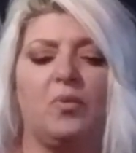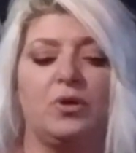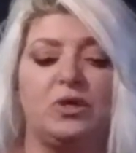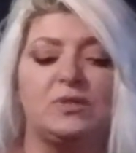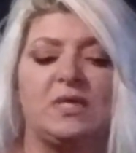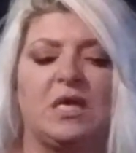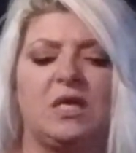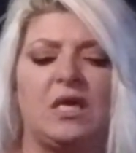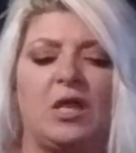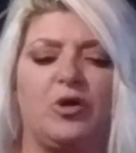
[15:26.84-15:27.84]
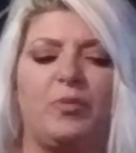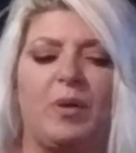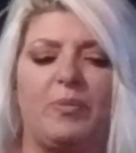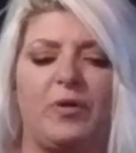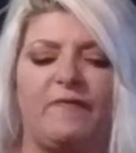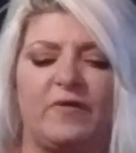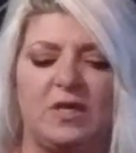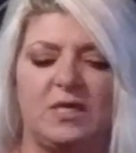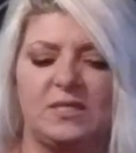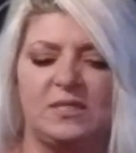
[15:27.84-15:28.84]
we're using a yellow pepper for
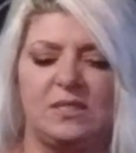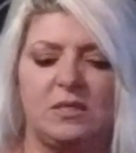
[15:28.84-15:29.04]
this.